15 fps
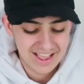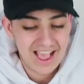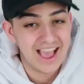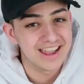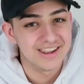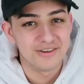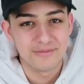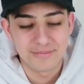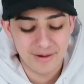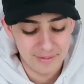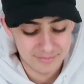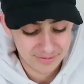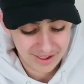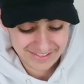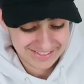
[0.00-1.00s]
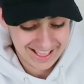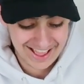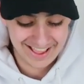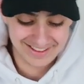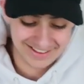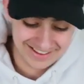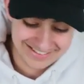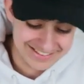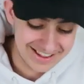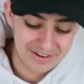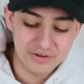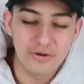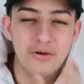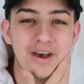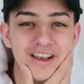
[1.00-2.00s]
At Lil Pump, like that,
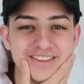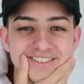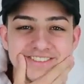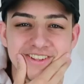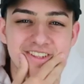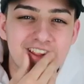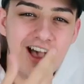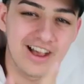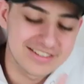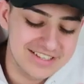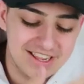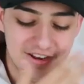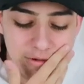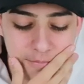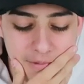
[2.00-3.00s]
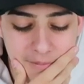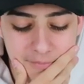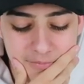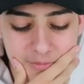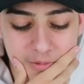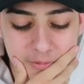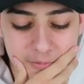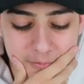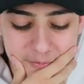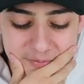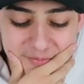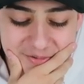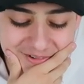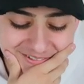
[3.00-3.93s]
or I say Lil Pump, well,